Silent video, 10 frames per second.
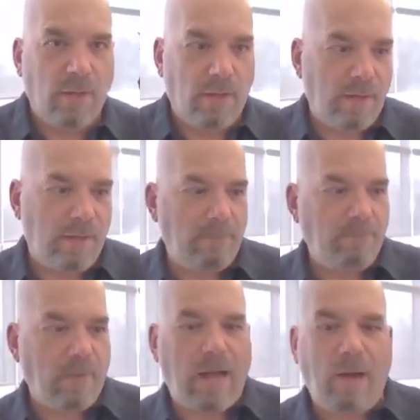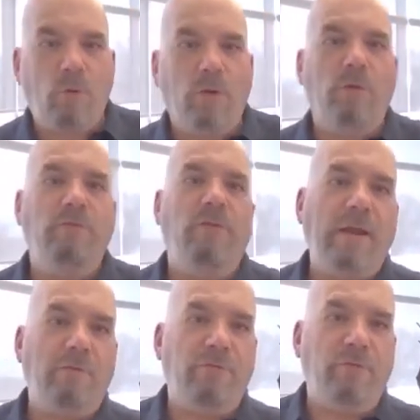I want to
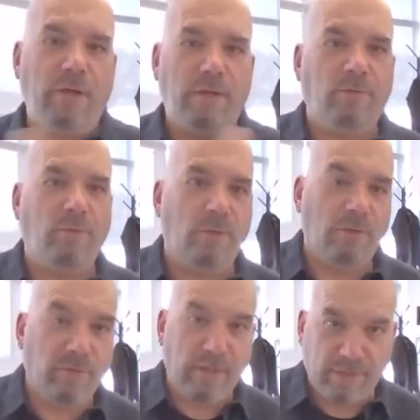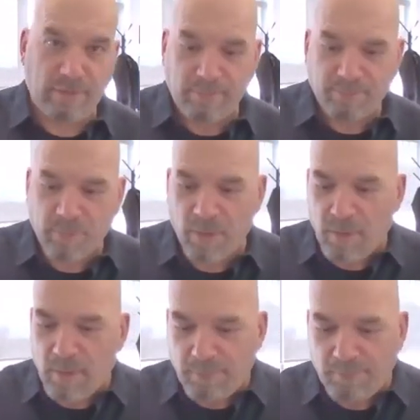invite a friend to an event.
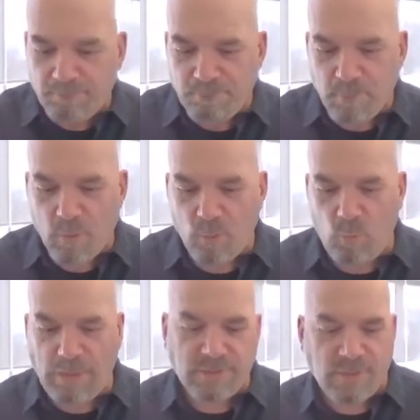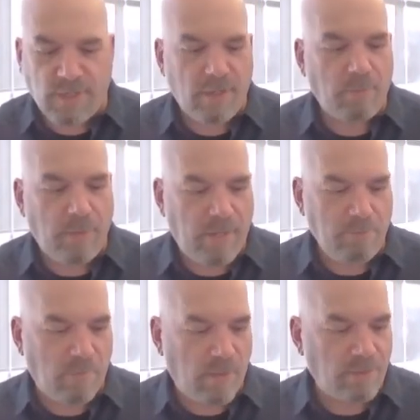We set up a
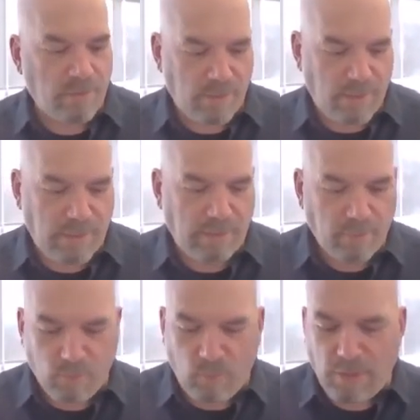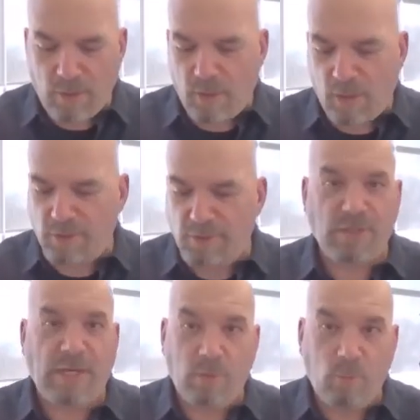monthly, we call ours
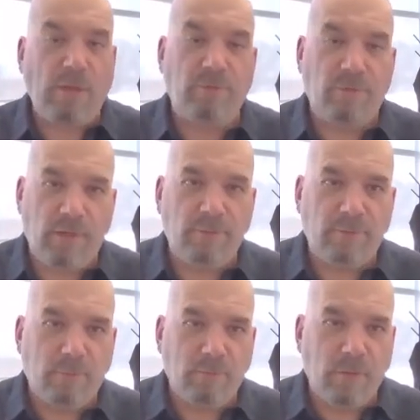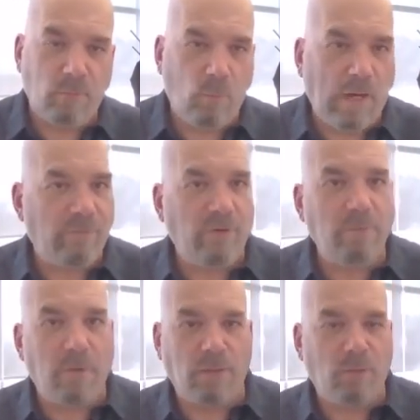Second Wednesdays, but every
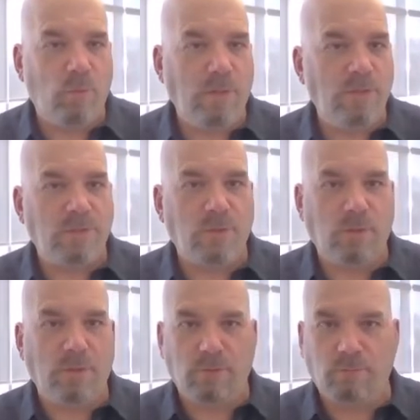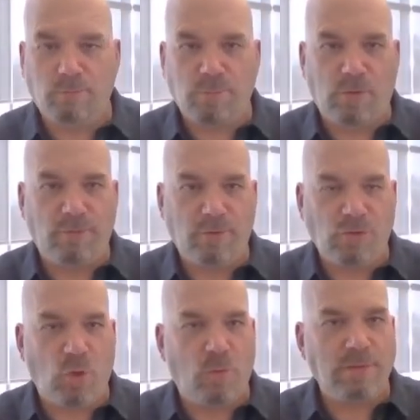month we just do a little sort of a
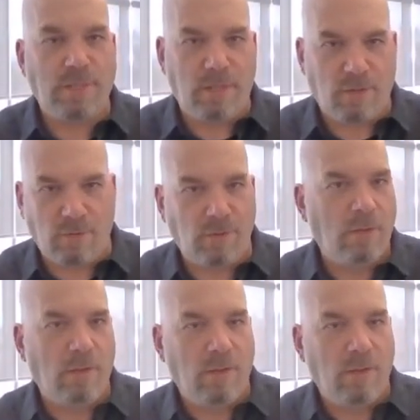show and tell